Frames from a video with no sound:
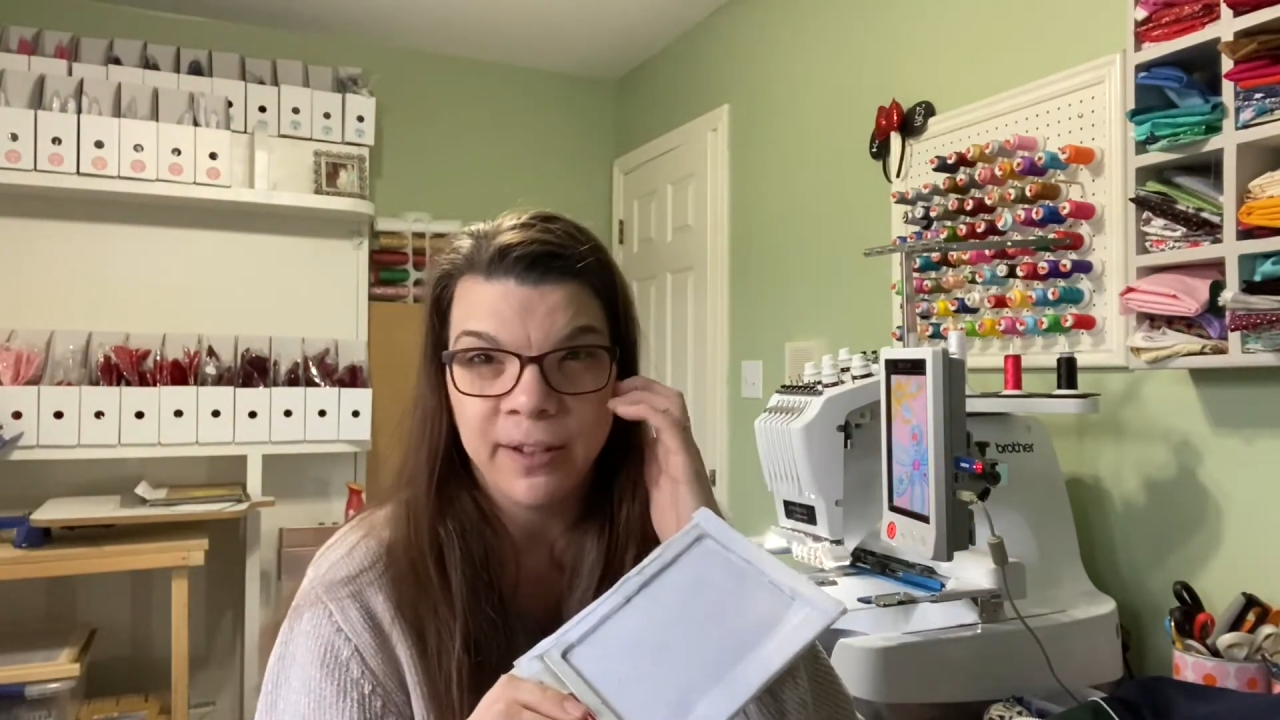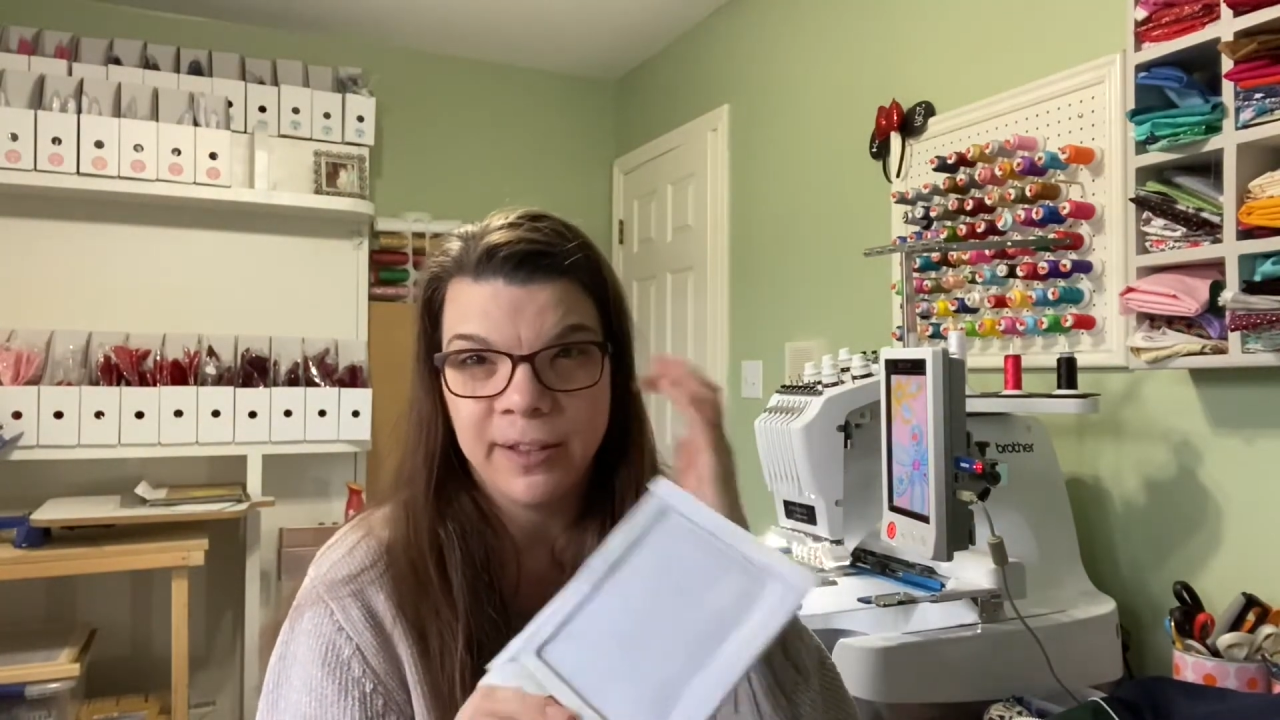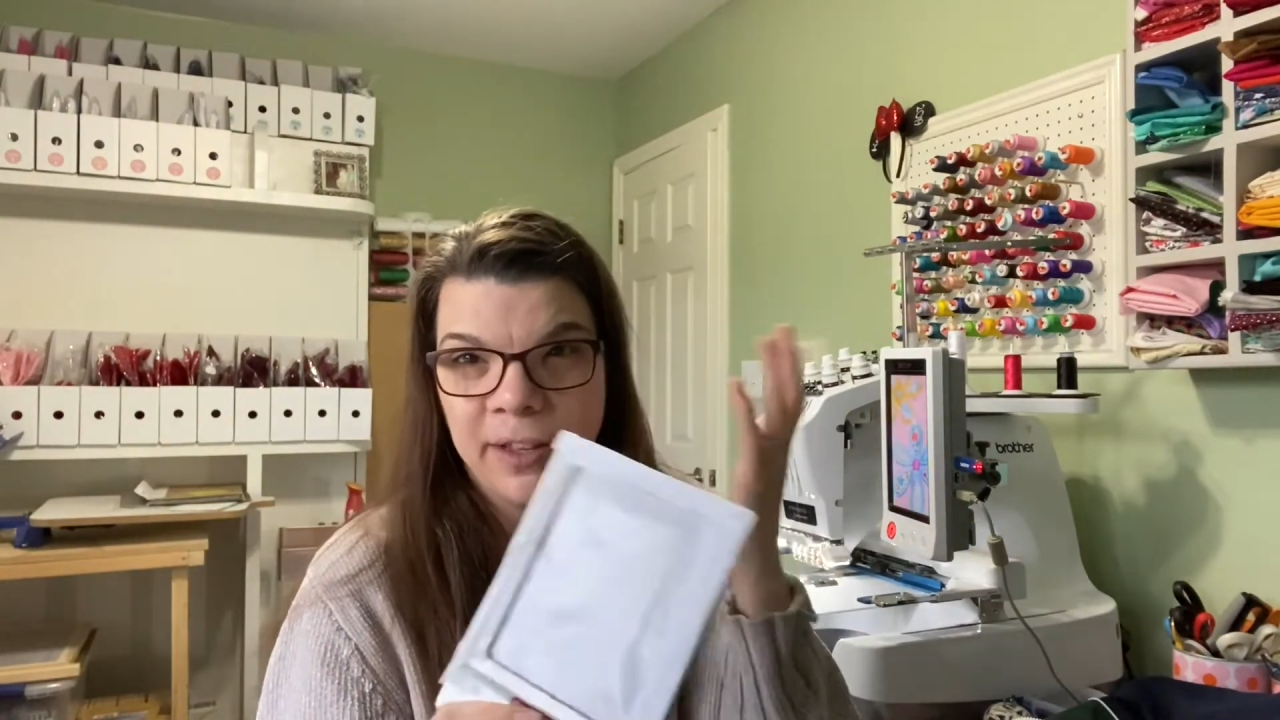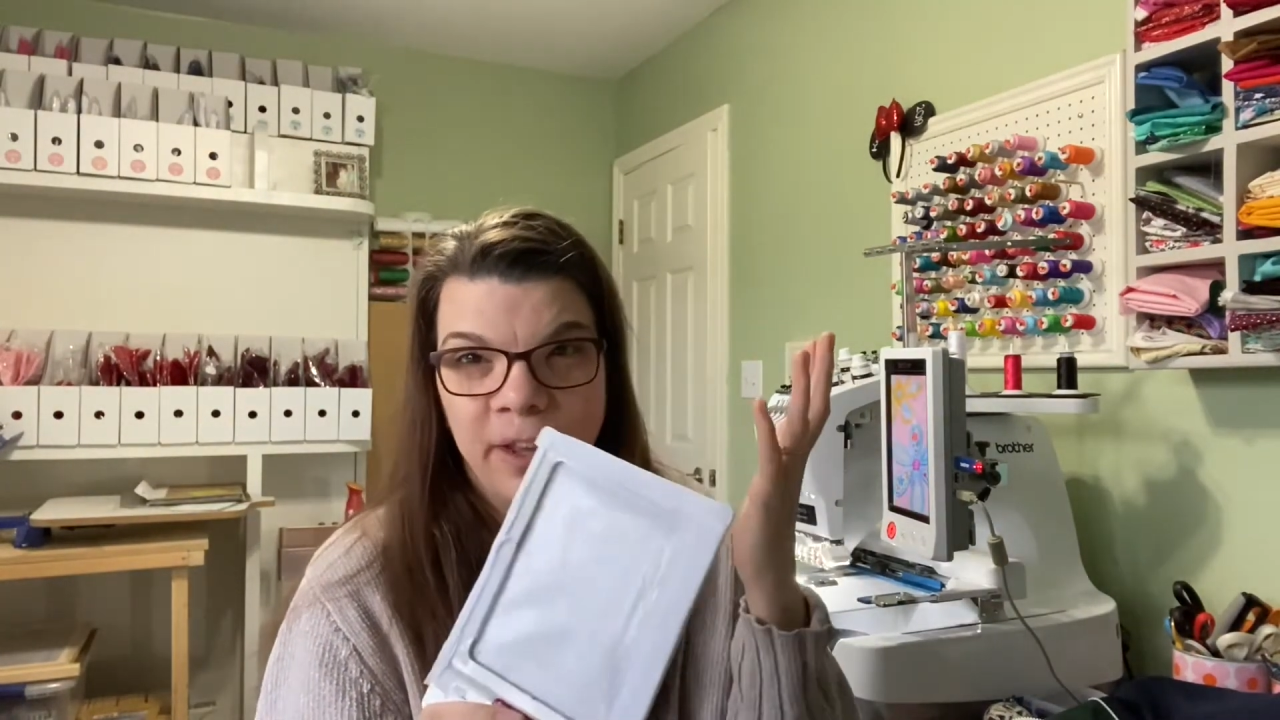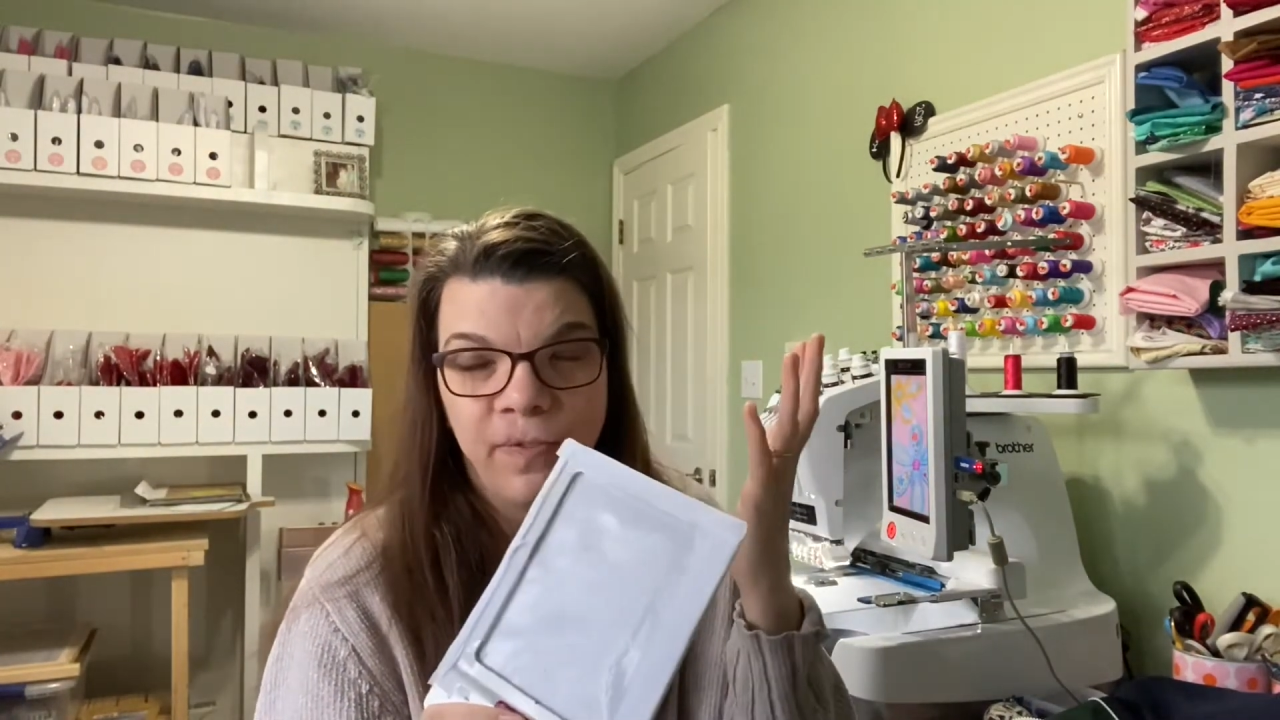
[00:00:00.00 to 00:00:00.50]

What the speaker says: If